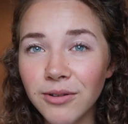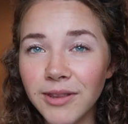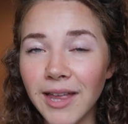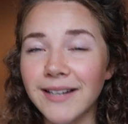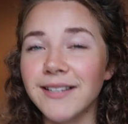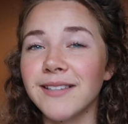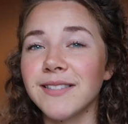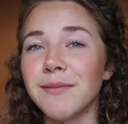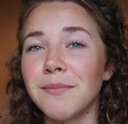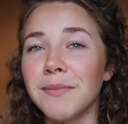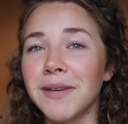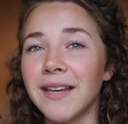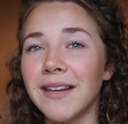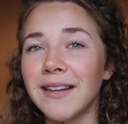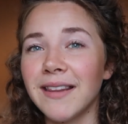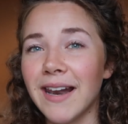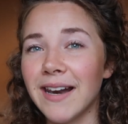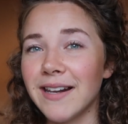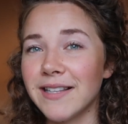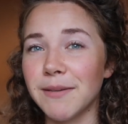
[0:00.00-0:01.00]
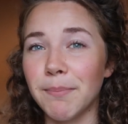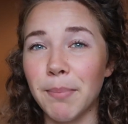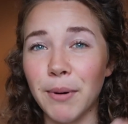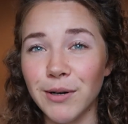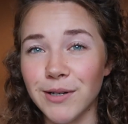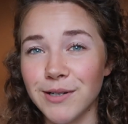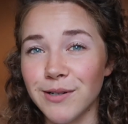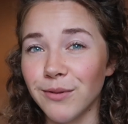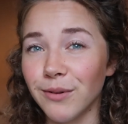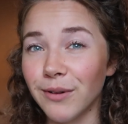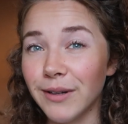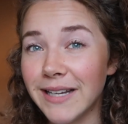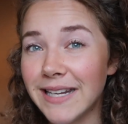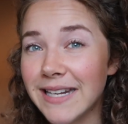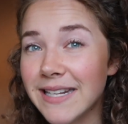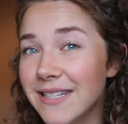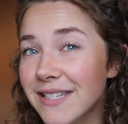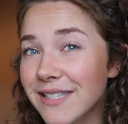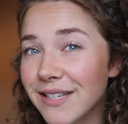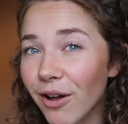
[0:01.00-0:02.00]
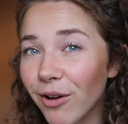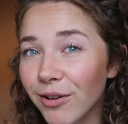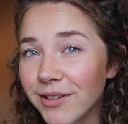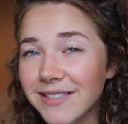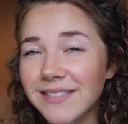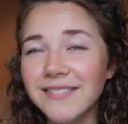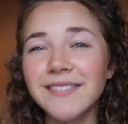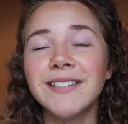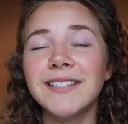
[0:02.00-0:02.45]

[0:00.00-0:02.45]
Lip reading: That doesn't mean that it's a personal insult.